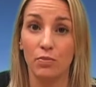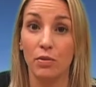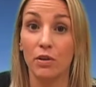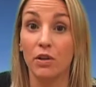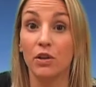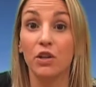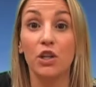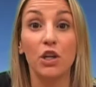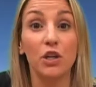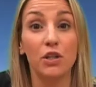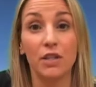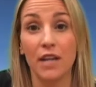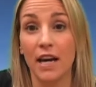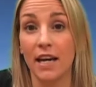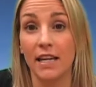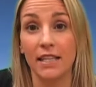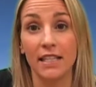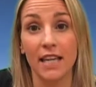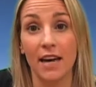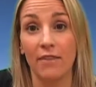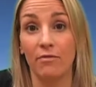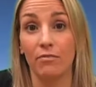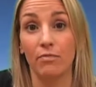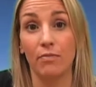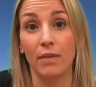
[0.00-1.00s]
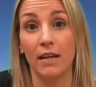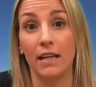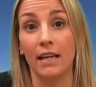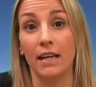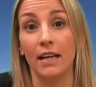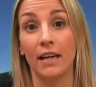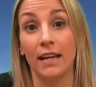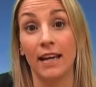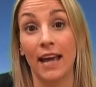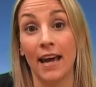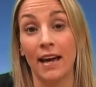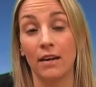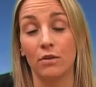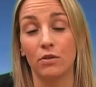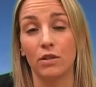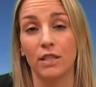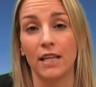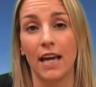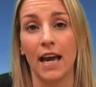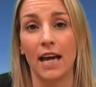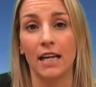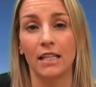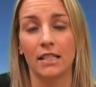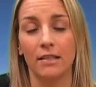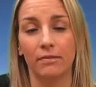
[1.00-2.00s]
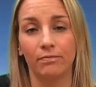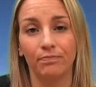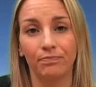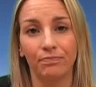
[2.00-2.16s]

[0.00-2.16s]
but the new dates haven't been announced yet.